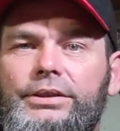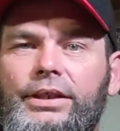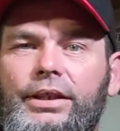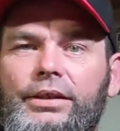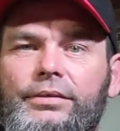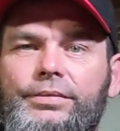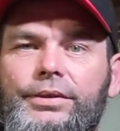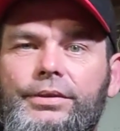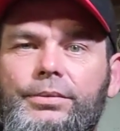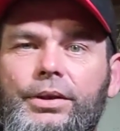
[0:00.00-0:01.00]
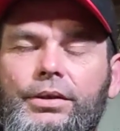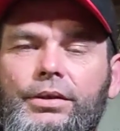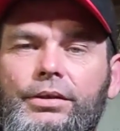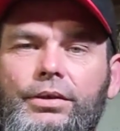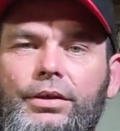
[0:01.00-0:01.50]
I need it for working
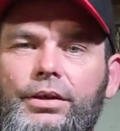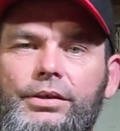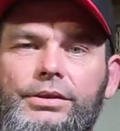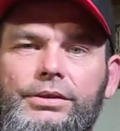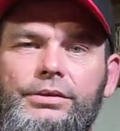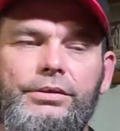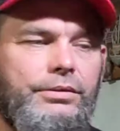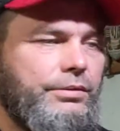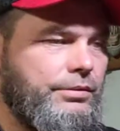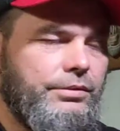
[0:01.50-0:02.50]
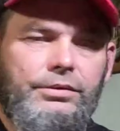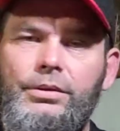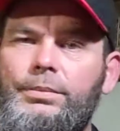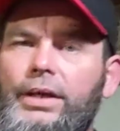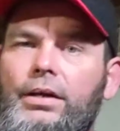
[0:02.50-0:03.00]
on cars and
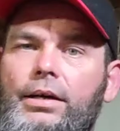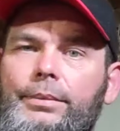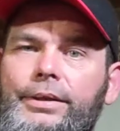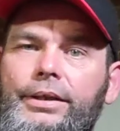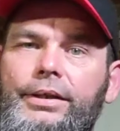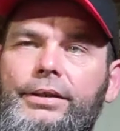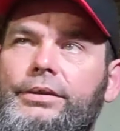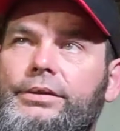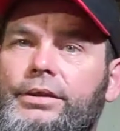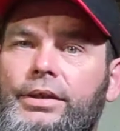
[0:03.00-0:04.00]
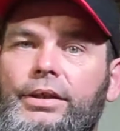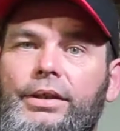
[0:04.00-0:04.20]
doing my hobby and